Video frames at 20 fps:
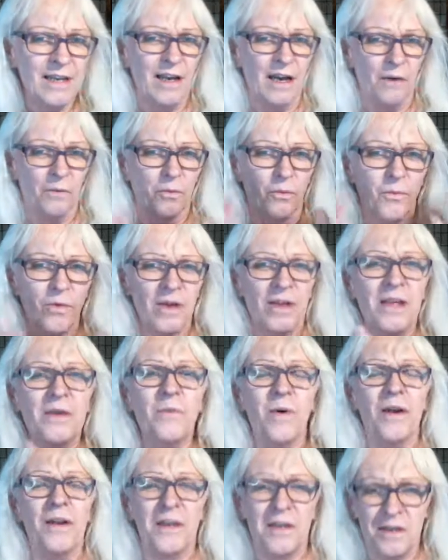I really
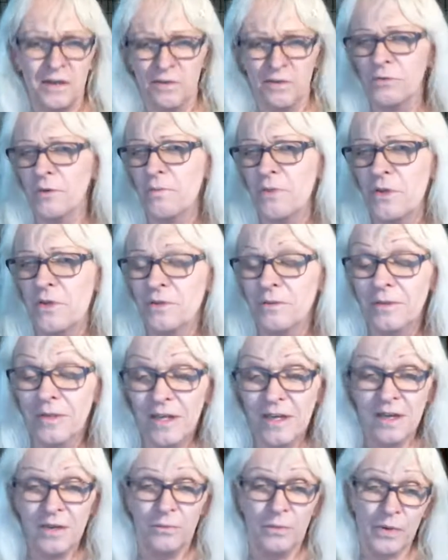want to hear from you.
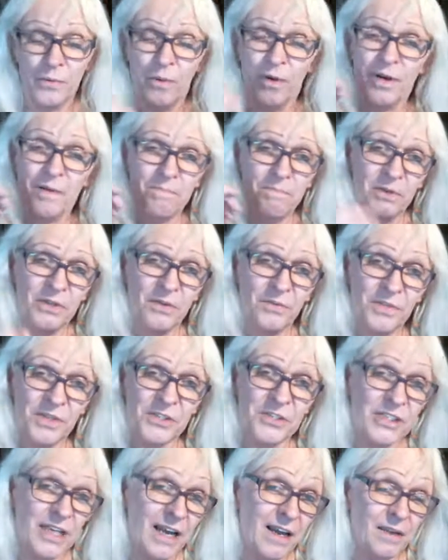We want to build
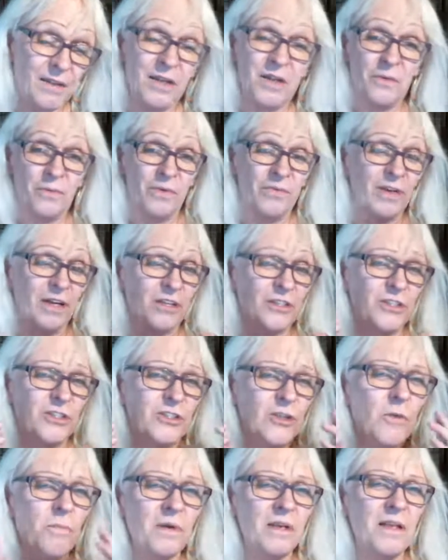this out. We've got
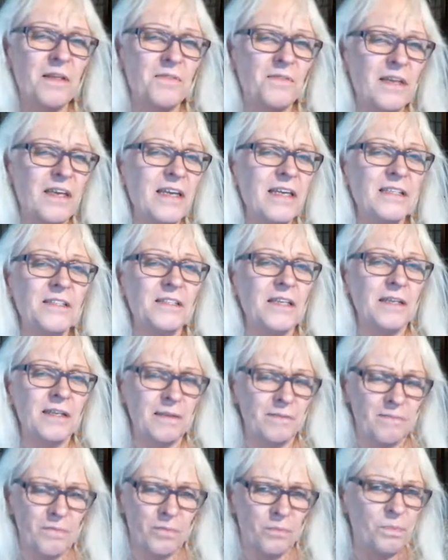so many things that
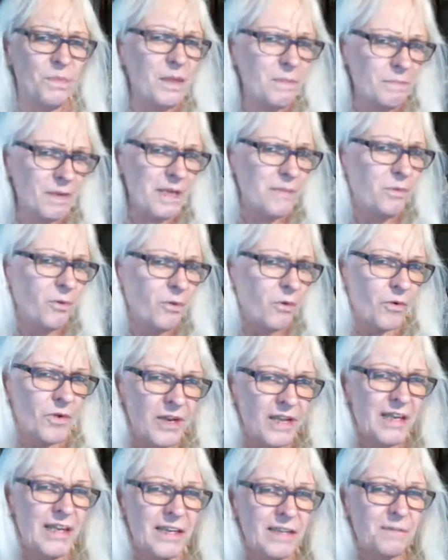people are
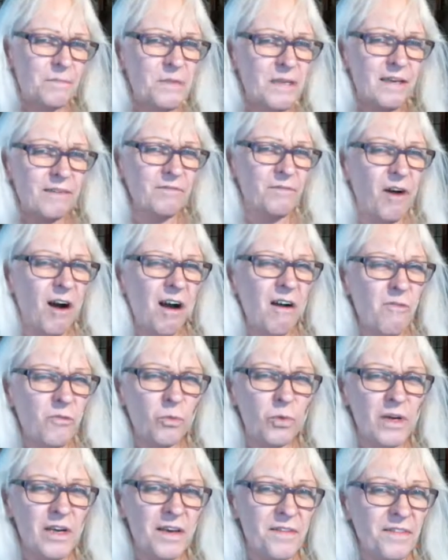needing to be involved
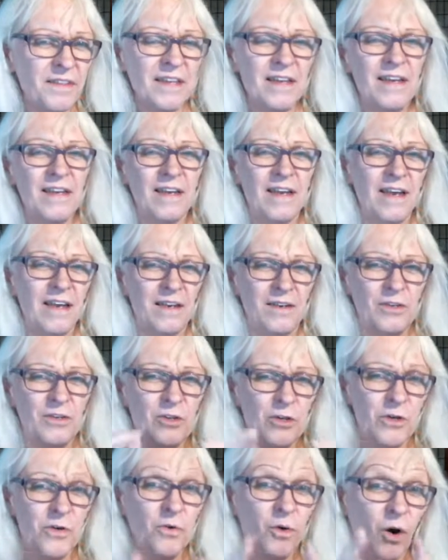with, and
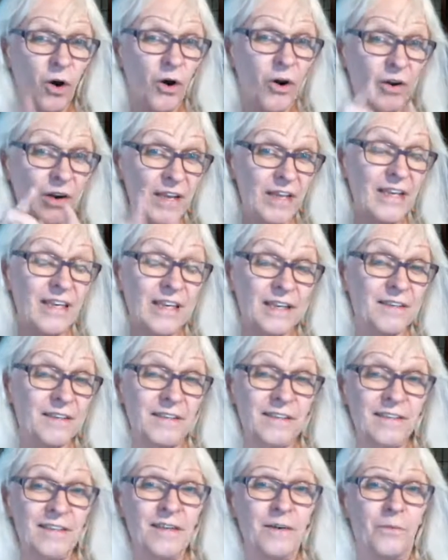you are
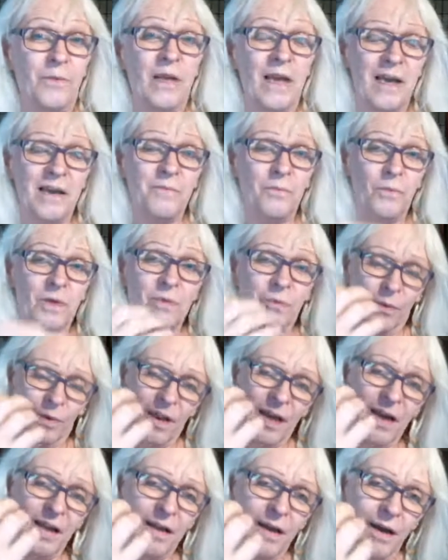it. We
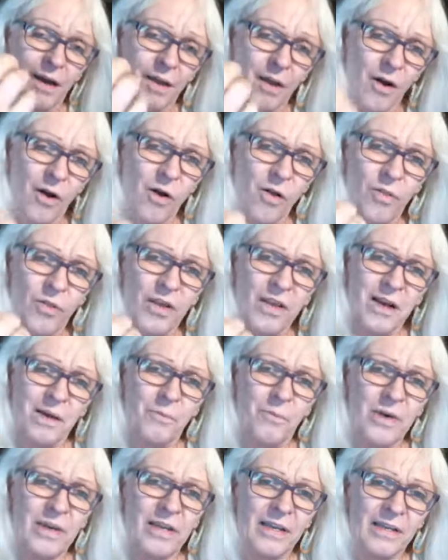rely on all the
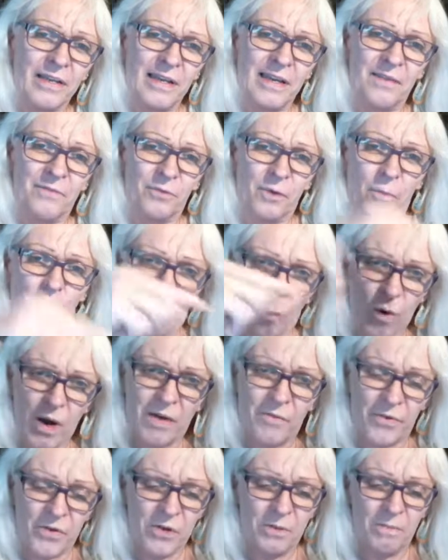help we can get from
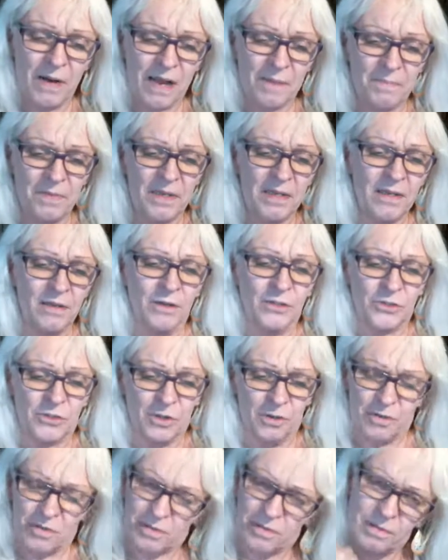wherever you might be, and there's
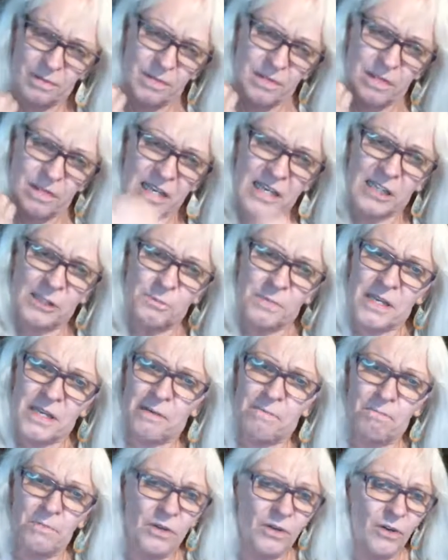things
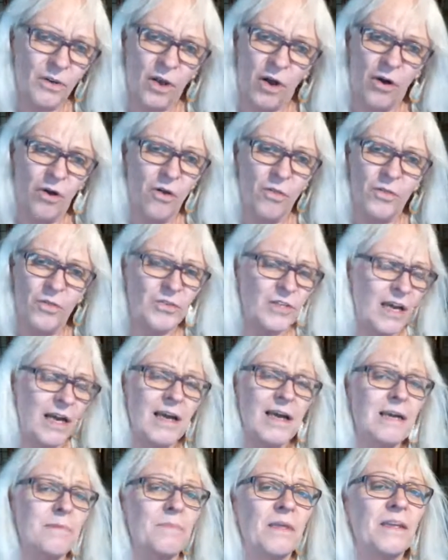being built all the
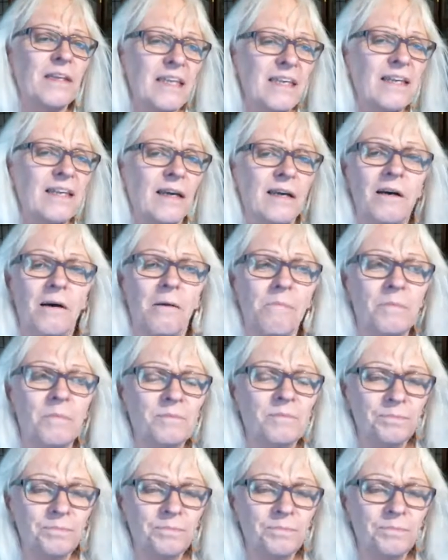time that need help.